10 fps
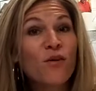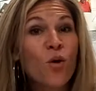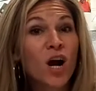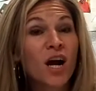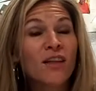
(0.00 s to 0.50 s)

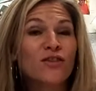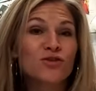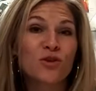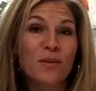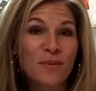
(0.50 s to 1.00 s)
for the
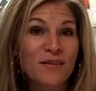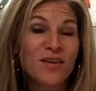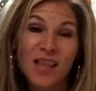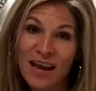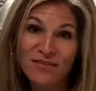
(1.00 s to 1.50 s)
trip of a
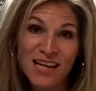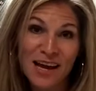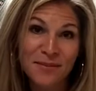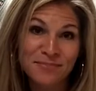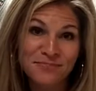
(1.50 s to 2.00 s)

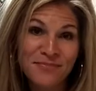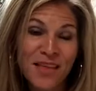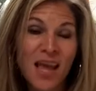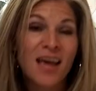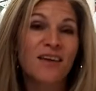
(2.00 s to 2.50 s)
lifetime.
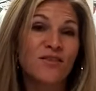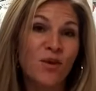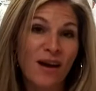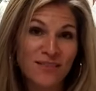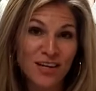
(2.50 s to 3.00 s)
If you
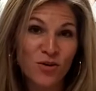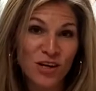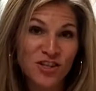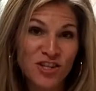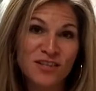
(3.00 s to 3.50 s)
have any
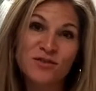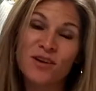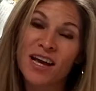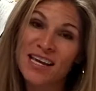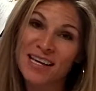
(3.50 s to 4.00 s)
questions,
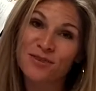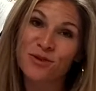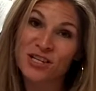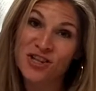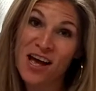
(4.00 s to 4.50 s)
again,
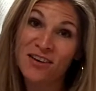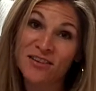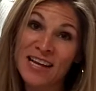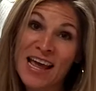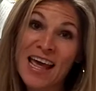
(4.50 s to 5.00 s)
reach out.
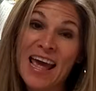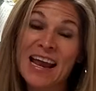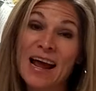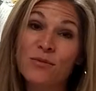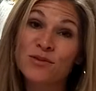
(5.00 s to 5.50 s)

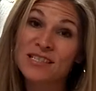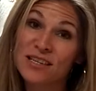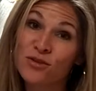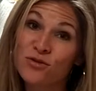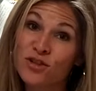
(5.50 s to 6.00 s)
And I will see
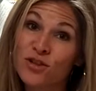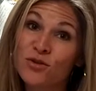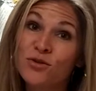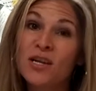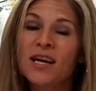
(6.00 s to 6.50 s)
you
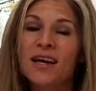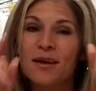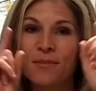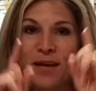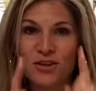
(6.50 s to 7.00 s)
soon.
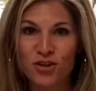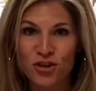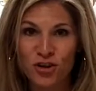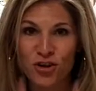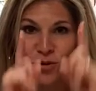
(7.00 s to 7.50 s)
Make
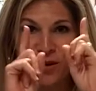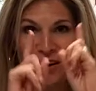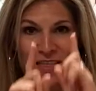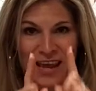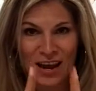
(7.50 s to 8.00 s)
sure you are
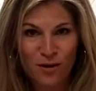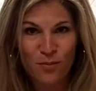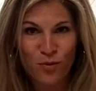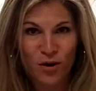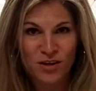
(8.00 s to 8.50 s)
at the
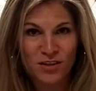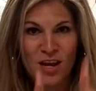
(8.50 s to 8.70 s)
airport